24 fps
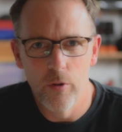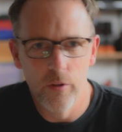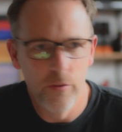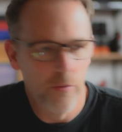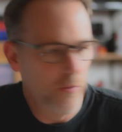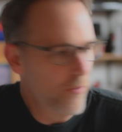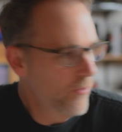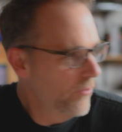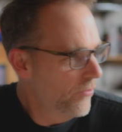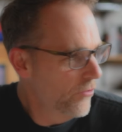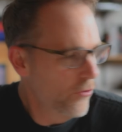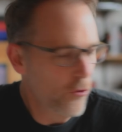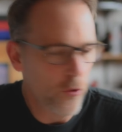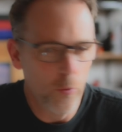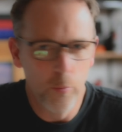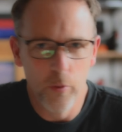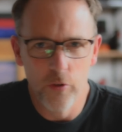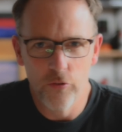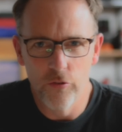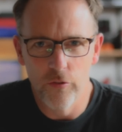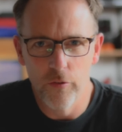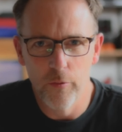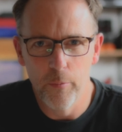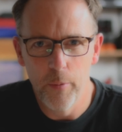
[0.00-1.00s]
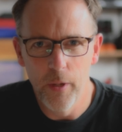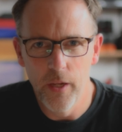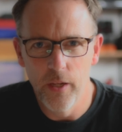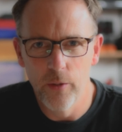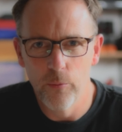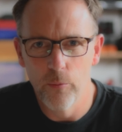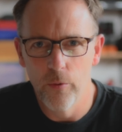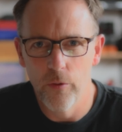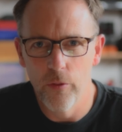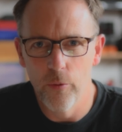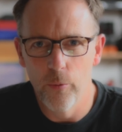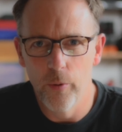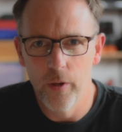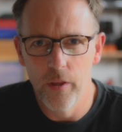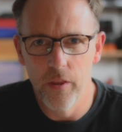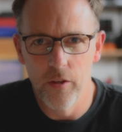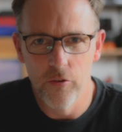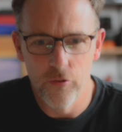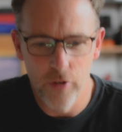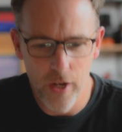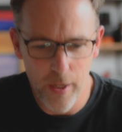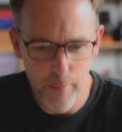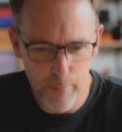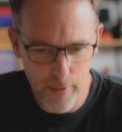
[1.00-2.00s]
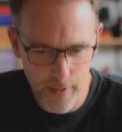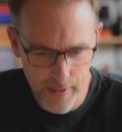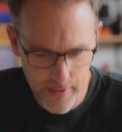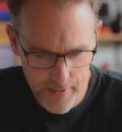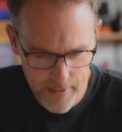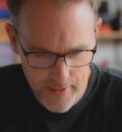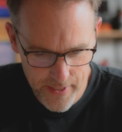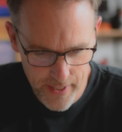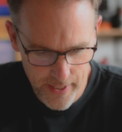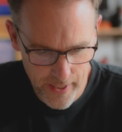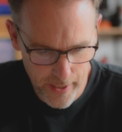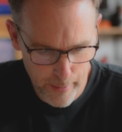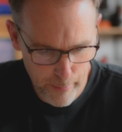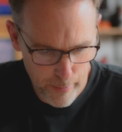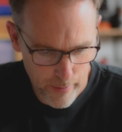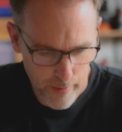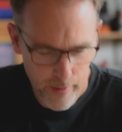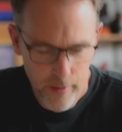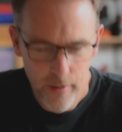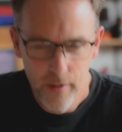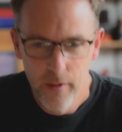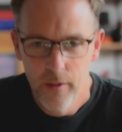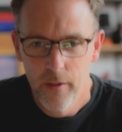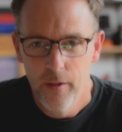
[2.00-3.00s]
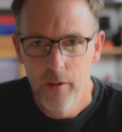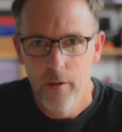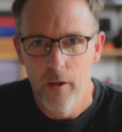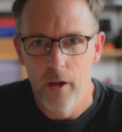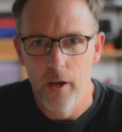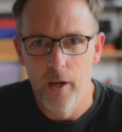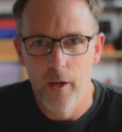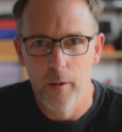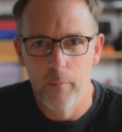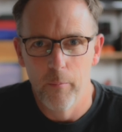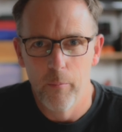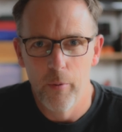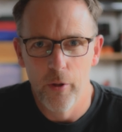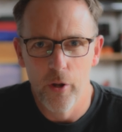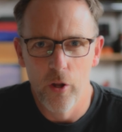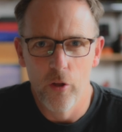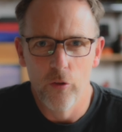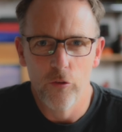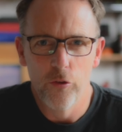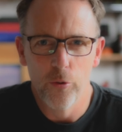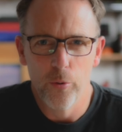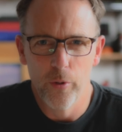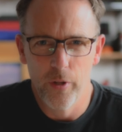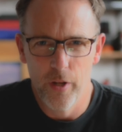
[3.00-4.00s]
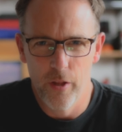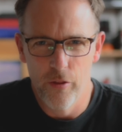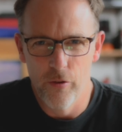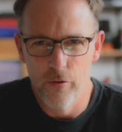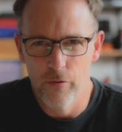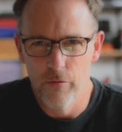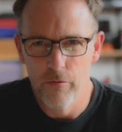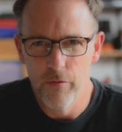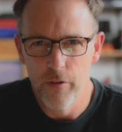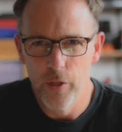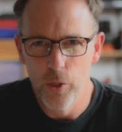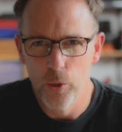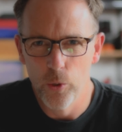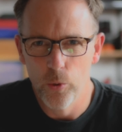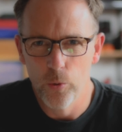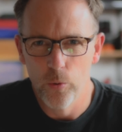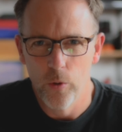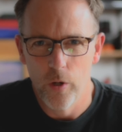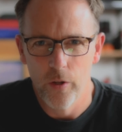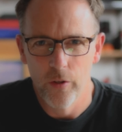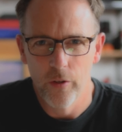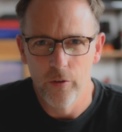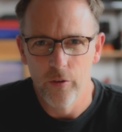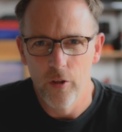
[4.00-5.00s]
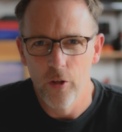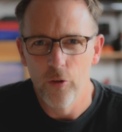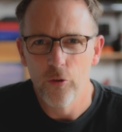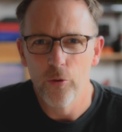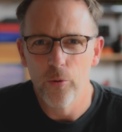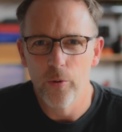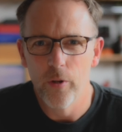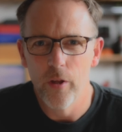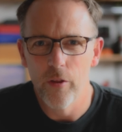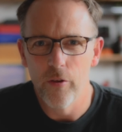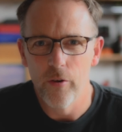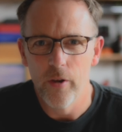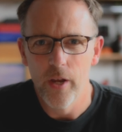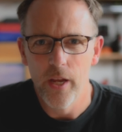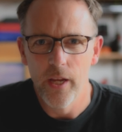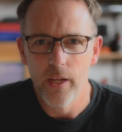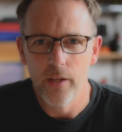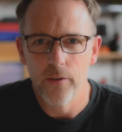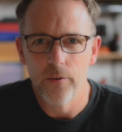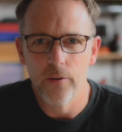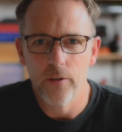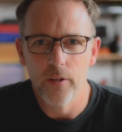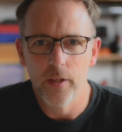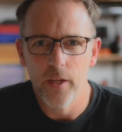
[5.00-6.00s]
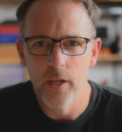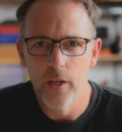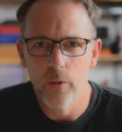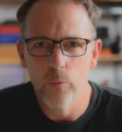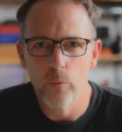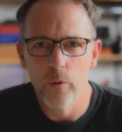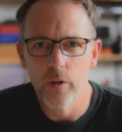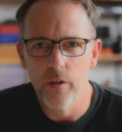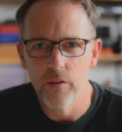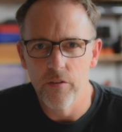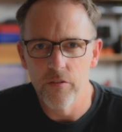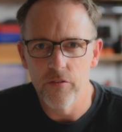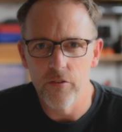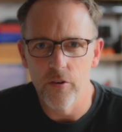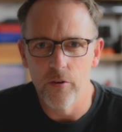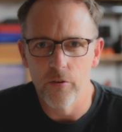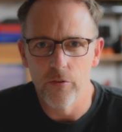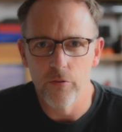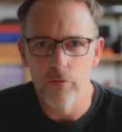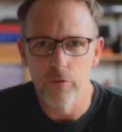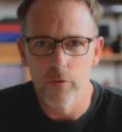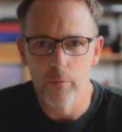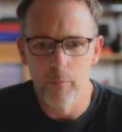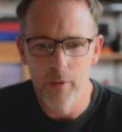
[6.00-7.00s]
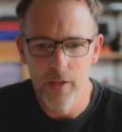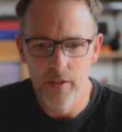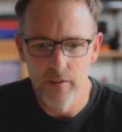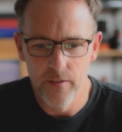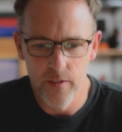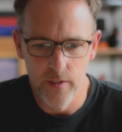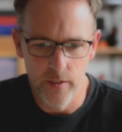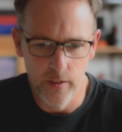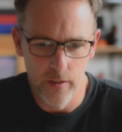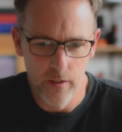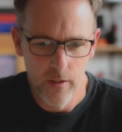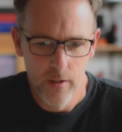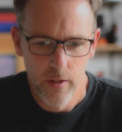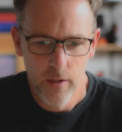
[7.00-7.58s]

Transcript: It's too much of a pain with the way the tripod is set up. But I'll do another view. I'll do another angle again when it starts fermenting.